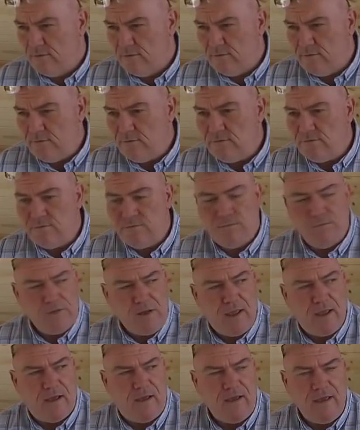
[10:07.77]

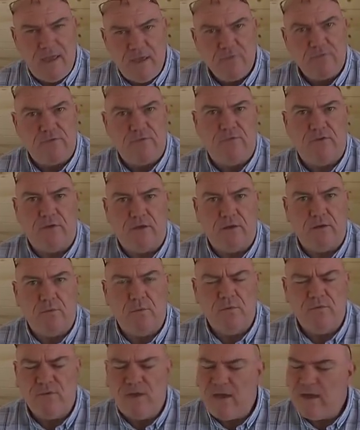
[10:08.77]
Now, everything,
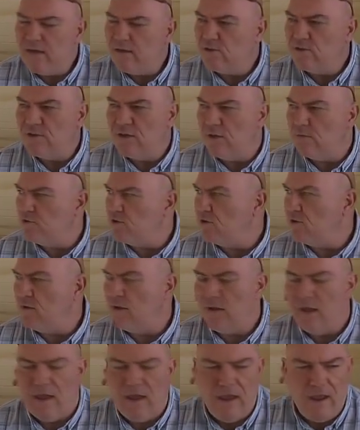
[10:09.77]
without exception,
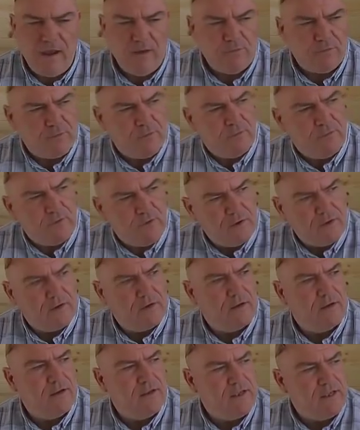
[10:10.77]
everything
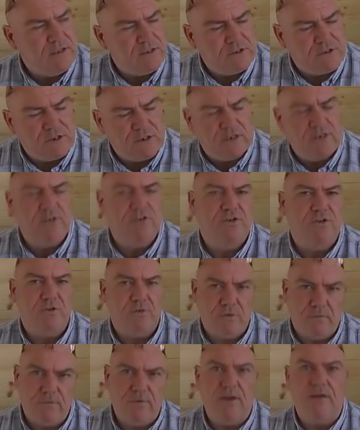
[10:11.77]
that exists on
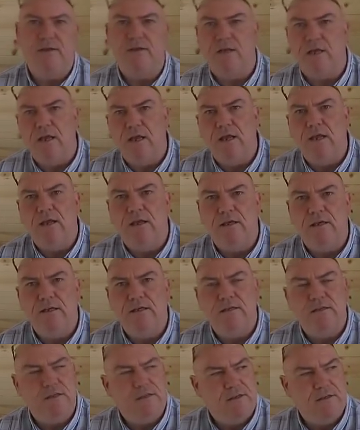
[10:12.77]
the planet,
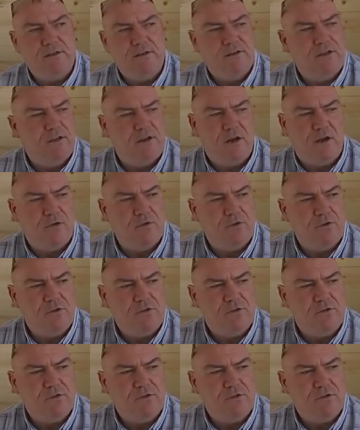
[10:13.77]
you know,